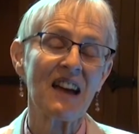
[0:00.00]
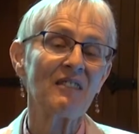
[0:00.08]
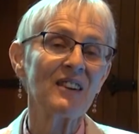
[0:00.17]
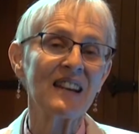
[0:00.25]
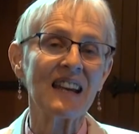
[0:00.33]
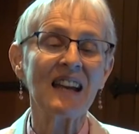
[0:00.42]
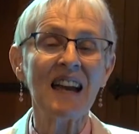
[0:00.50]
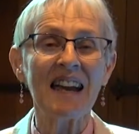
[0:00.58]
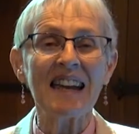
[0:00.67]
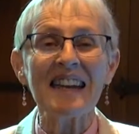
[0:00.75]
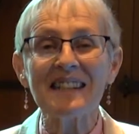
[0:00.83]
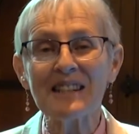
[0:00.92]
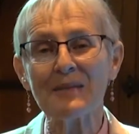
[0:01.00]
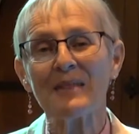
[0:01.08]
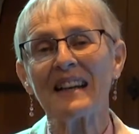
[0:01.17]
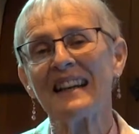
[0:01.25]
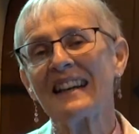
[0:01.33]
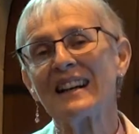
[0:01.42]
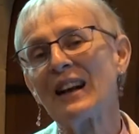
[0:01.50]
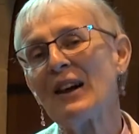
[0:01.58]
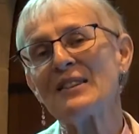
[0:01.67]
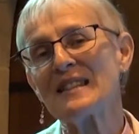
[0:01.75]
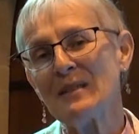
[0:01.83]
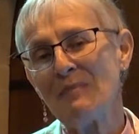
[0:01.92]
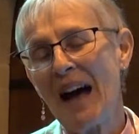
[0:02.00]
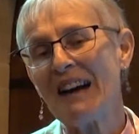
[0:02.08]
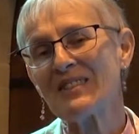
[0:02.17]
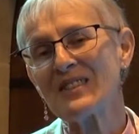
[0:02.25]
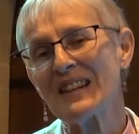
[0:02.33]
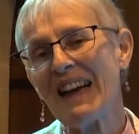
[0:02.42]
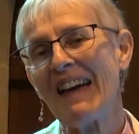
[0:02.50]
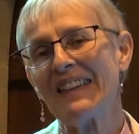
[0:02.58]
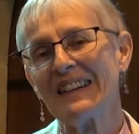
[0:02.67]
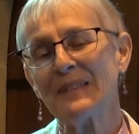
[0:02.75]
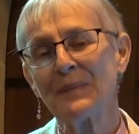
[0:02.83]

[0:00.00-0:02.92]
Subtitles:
they're really intimately and closely bound together.